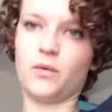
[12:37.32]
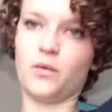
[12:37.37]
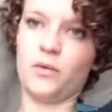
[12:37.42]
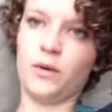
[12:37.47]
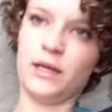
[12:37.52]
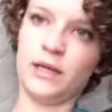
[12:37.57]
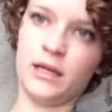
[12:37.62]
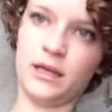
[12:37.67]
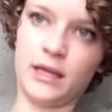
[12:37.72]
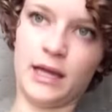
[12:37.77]

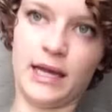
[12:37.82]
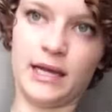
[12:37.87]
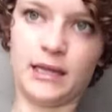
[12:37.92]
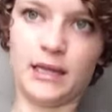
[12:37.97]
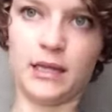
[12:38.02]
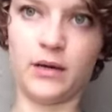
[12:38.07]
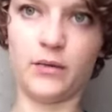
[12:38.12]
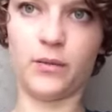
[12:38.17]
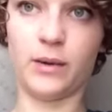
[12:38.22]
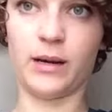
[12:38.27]
will
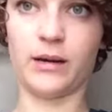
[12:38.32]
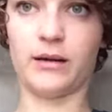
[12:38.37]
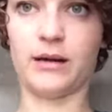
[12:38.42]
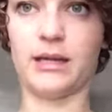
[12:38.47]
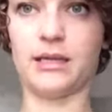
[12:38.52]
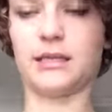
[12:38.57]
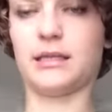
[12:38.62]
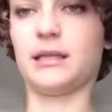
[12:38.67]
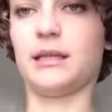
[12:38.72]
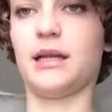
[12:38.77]
likely wear
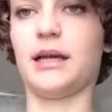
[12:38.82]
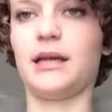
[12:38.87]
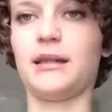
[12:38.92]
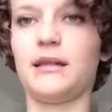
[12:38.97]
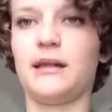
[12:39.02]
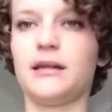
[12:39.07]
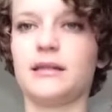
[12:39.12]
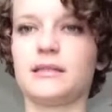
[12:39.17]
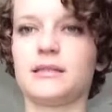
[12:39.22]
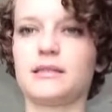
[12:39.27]
it like
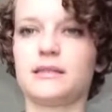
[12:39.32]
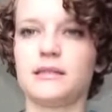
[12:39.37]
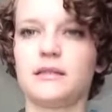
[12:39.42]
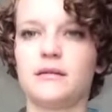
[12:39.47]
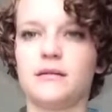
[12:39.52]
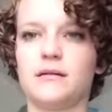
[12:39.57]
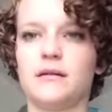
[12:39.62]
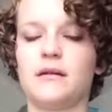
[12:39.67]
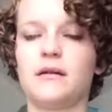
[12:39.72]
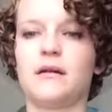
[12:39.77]
this.
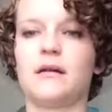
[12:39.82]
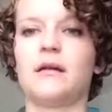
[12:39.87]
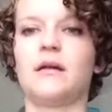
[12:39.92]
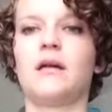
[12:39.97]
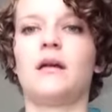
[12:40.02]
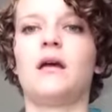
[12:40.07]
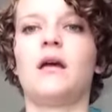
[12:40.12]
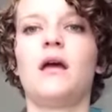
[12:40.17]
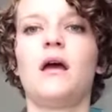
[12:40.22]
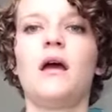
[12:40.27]

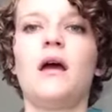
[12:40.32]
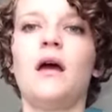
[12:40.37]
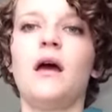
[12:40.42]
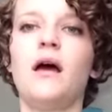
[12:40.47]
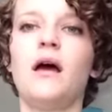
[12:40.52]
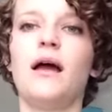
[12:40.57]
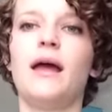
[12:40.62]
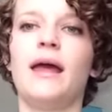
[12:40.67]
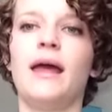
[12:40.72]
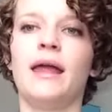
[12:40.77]

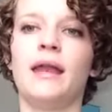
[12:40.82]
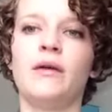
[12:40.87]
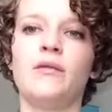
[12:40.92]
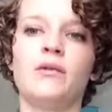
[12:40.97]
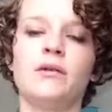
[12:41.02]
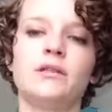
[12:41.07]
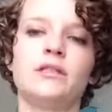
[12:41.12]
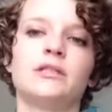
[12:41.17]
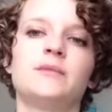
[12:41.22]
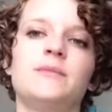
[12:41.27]
And it
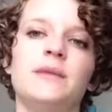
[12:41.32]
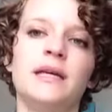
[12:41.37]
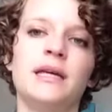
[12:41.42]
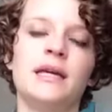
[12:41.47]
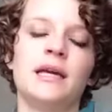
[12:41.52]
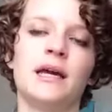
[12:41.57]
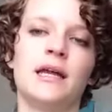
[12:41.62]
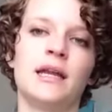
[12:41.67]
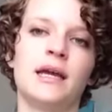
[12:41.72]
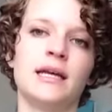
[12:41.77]
will just
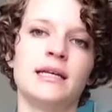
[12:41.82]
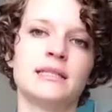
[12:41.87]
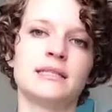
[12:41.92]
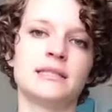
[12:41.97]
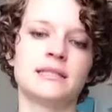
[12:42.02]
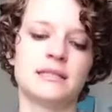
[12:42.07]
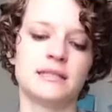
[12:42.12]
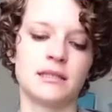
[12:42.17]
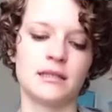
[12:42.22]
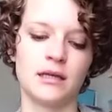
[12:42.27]
be a
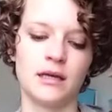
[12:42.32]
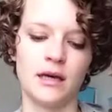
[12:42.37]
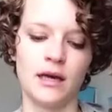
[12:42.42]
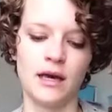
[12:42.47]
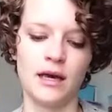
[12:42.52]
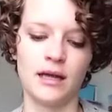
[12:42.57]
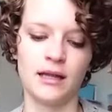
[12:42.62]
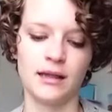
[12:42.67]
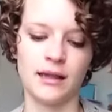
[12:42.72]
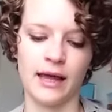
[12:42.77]
nice
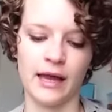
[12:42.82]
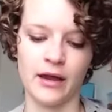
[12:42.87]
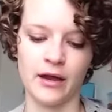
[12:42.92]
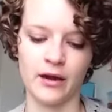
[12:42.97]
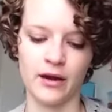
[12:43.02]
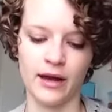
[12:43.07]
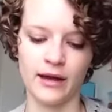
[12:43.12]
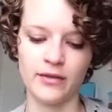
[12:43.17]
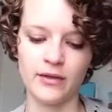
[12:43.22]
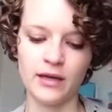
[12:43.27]

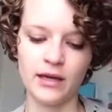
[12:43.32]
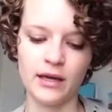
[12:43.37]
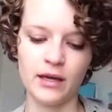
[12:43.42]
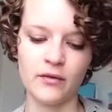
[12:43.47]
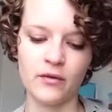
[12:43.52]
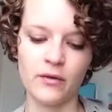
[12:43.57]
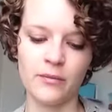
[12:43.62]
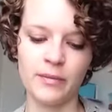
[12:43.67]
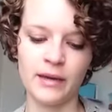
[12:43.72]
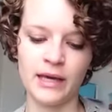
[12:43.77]
layer. I think it
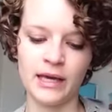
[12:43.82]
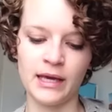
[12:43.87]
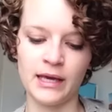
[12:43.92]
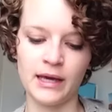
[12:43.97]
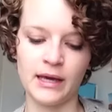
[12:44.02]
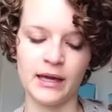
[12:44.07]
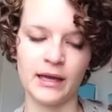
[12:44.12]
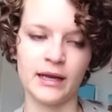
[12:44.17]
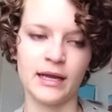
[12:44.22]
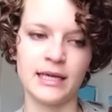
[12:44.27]
will be
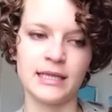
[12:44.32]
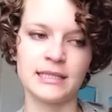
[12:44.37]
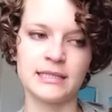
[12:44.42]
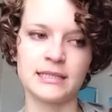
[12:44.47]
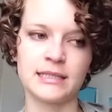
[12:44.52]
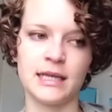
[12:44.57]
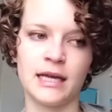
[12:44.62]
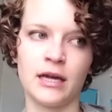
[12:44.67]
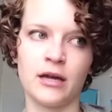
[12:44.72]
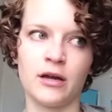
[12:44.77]
a nice
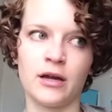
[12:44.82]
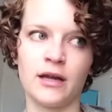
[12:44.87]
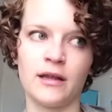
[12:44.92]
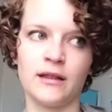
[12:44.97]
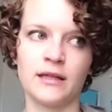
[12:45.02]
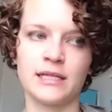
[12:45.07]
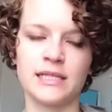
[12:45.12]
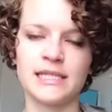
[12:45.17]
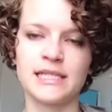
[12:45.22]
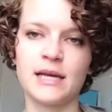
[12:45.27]
layer in
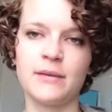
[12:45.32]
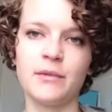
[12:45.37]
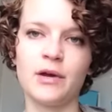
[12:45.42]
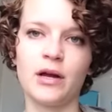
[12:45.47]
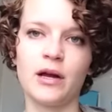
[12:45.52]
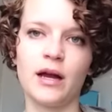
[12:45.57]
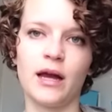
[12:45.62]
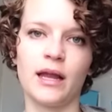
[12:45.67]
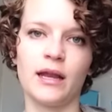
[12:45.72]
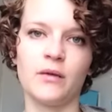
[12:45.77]
the
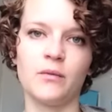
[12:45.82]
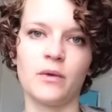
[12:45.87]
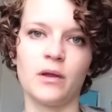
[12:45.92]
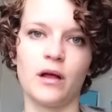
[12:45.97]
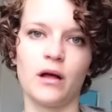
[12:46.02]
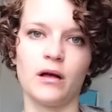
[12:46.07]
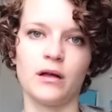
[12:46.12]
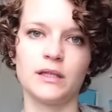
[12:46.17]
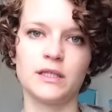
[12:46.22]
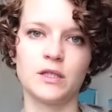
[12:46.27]
summer, and it will
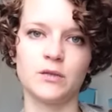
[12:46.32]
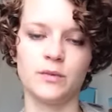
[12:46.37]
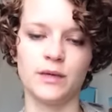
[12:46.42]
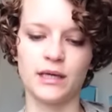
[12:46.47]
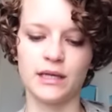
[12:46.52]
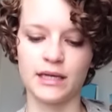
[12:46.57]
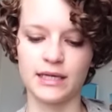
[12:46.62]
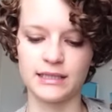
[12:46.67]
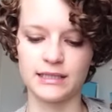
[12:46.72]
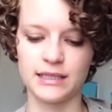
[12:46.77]
also be
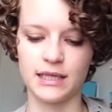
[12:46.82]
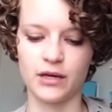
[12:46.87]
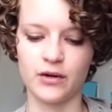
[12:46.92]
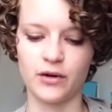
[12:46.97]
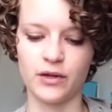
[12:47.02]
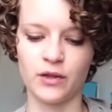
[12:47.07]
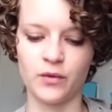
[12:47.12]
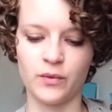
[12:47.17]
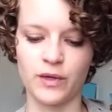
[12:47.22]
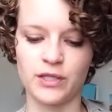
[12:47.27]
a nice layer
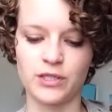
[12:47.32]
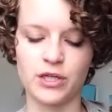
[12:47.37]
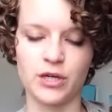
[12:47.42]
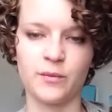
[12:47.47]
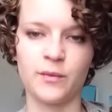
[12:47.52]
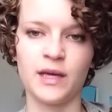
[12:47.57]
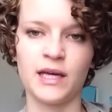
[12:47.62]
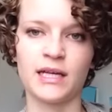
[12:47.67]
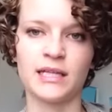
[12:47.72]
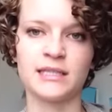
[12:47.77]
in the winter,
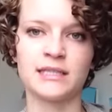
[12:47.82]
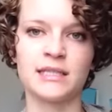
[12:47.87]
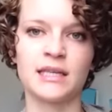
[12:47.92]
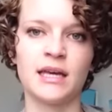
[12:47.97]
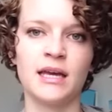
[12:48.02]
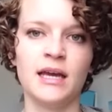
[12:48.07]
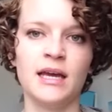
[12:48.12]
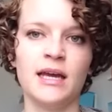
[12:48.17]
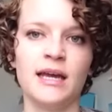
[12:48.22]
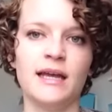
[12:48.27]
because
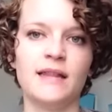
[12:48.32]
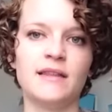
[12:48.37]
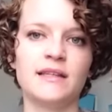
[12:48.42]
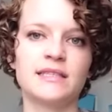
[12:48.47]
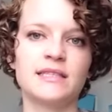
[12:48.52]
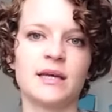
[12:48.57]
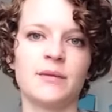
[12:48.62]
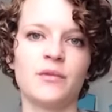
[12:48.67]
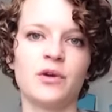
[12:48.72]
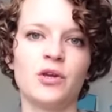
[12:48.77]
in the
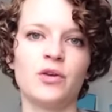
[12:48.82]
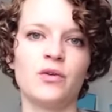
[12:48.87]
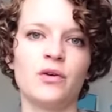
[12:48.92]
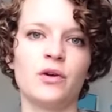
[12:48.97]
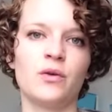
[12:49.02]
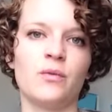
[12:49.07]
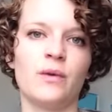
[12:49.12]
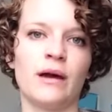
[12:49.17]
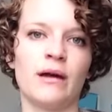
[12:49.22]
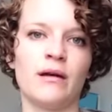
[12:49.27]
summer you
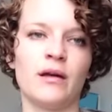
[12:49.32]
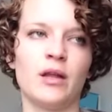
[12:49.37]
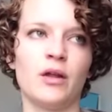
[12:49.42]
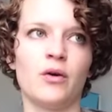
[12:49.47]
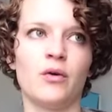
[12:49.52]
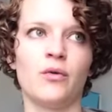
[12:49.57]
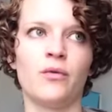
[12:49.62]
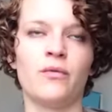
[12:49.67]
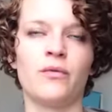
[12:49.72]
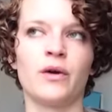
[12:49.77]
could wear it
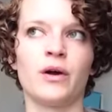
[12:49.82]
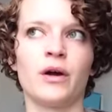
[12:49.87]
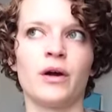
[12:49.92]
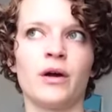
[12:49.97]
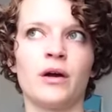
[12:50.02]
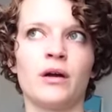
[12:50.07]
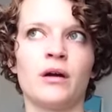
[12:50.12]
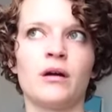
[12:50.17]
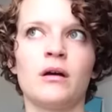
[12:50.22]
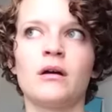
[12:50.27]

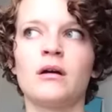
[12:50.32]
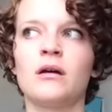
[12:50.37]
over,